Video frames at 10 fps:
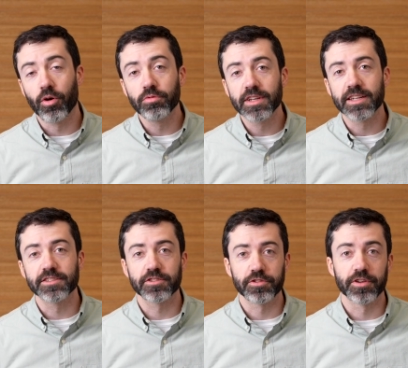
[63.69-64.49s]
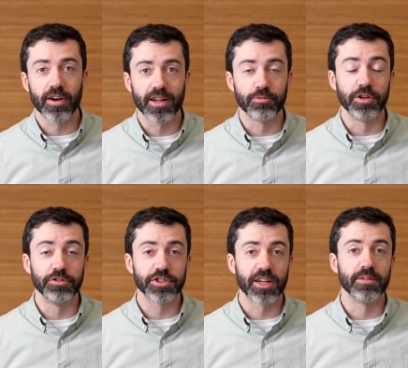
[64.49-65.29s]
only gets turned on when you
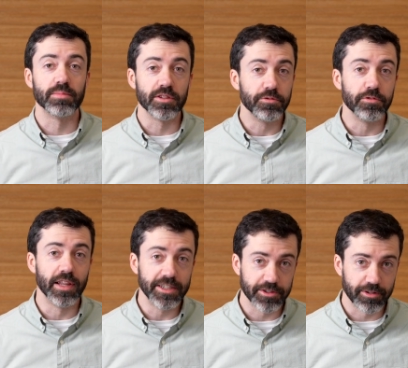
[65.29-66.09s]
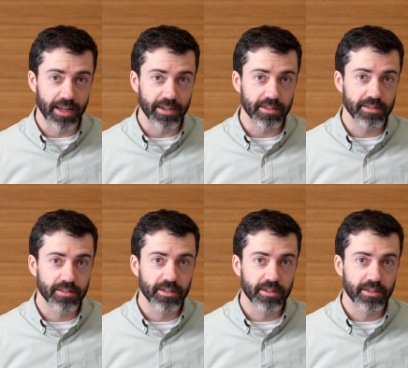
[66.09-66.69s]
shine a blue laser at it,